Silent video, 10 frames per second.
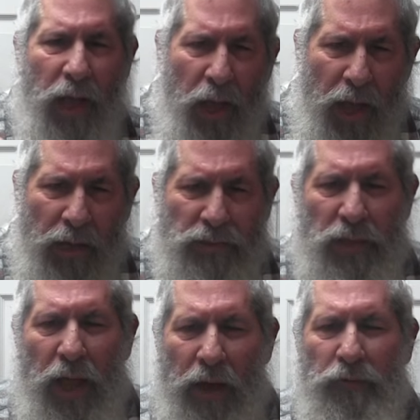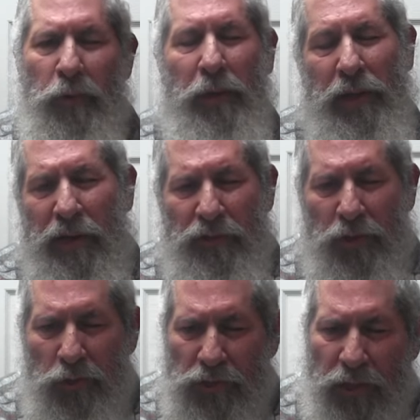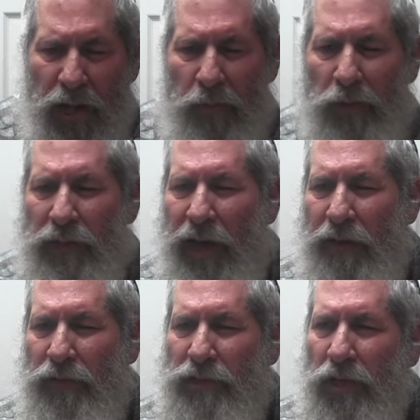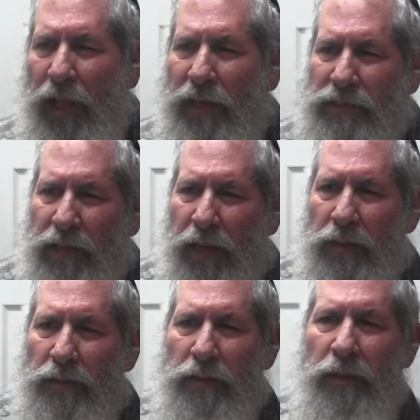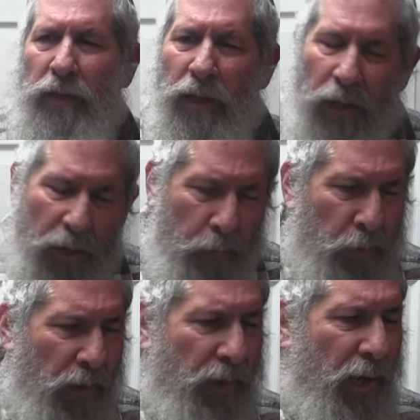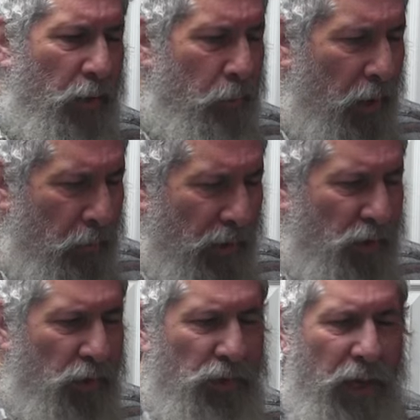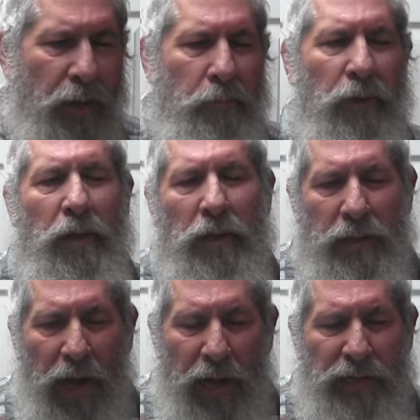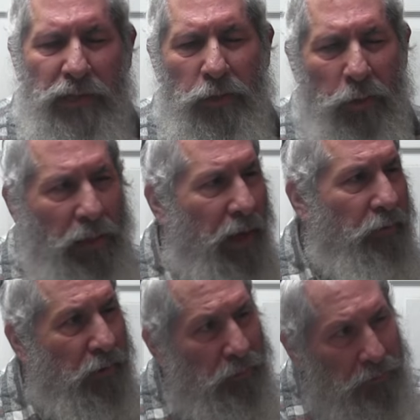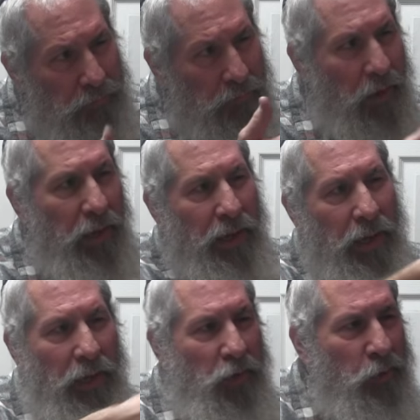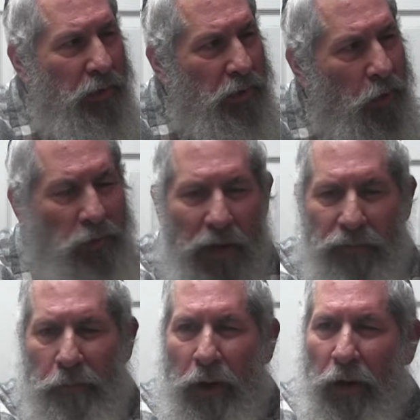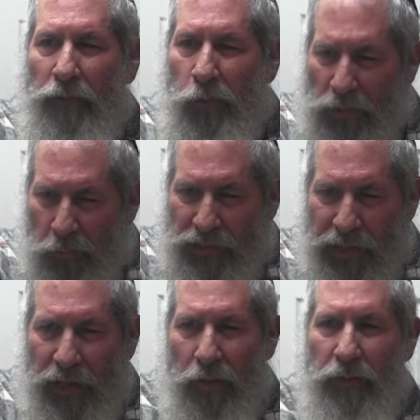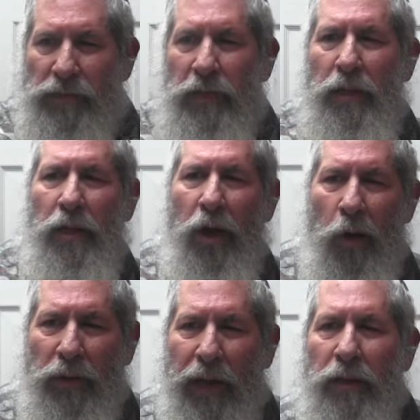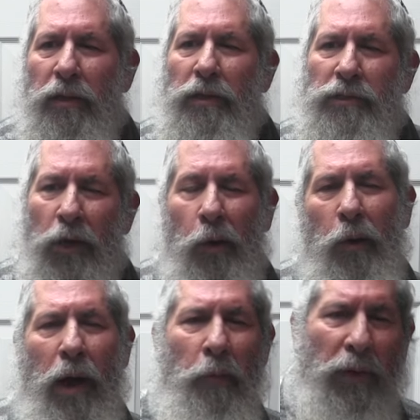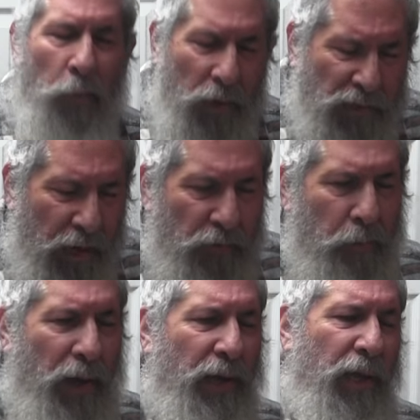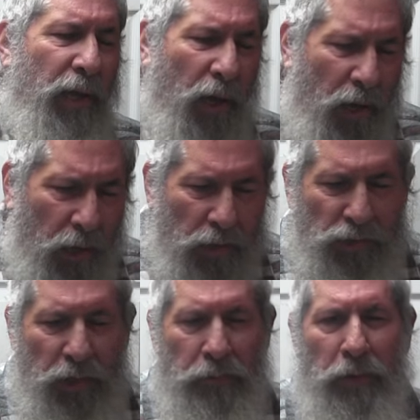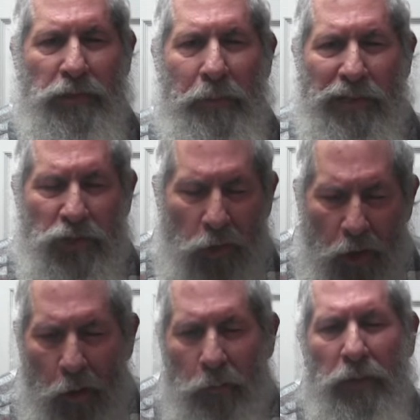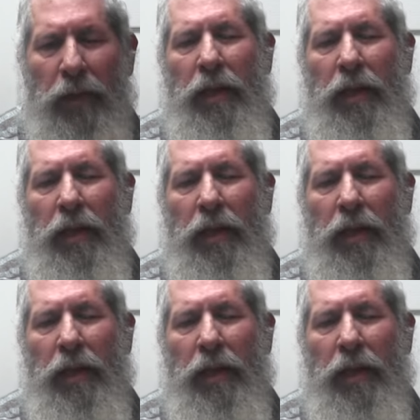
And every week, every Thursday night, we're going to have this class again. B'li Neder Bezer Hashem, 9 to 11. You need to go daven Marav. We'll take care of this. Okay. So I want to wish everybody Shabbat Shalom.